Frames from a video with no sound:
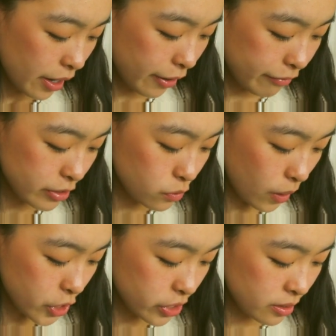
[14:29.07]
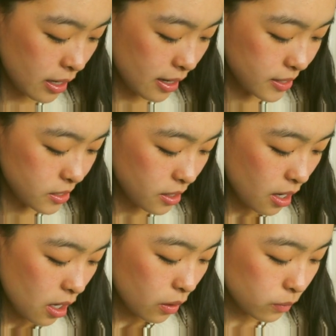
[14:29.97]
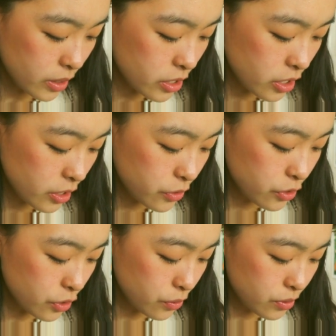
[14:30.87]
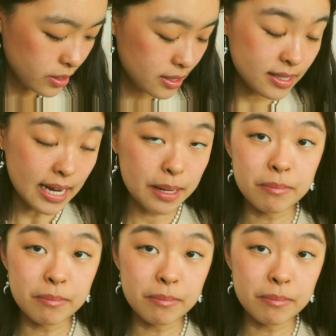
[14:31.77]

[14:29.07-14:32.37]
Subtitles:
her first question is, What do you do to stay